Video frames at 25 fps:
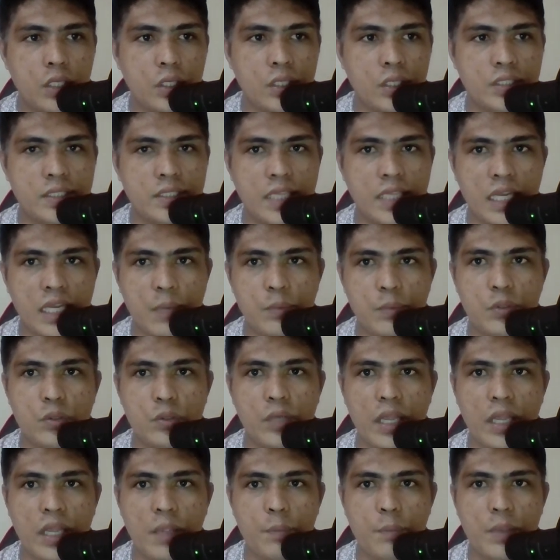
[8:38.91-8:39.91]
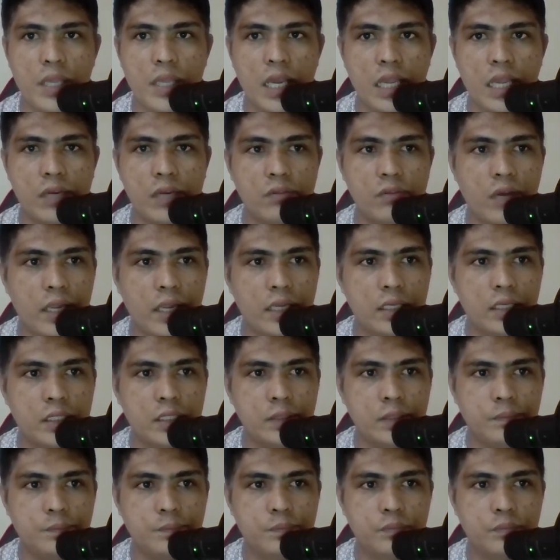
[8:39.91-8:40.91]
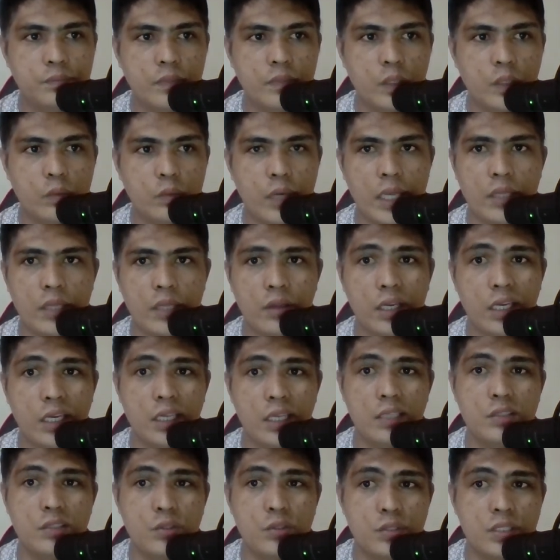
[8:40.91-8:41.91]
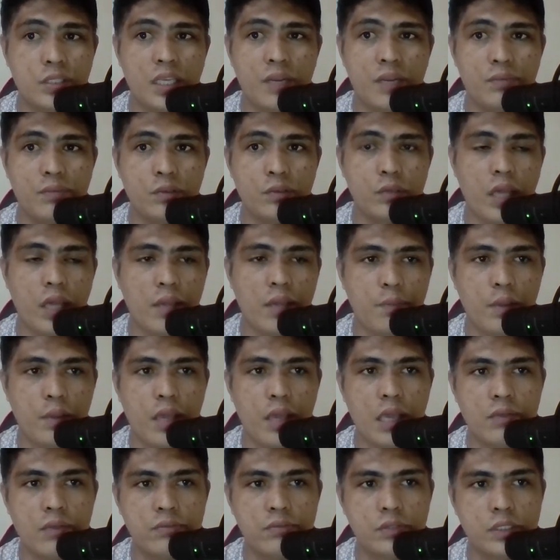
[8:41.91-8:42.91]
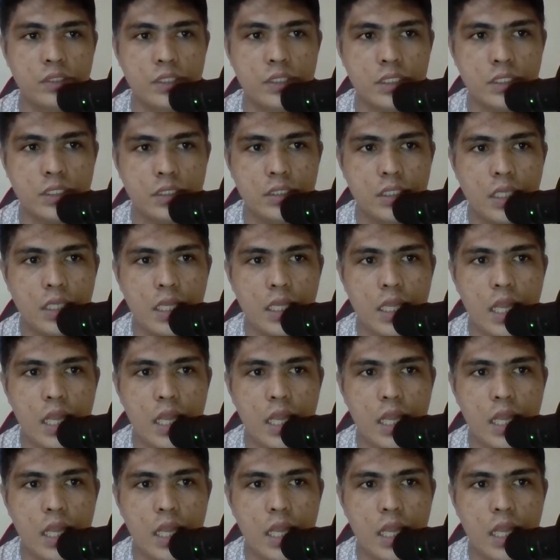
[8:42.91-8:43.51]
you set up your API right here right you're gonna need to set up your API first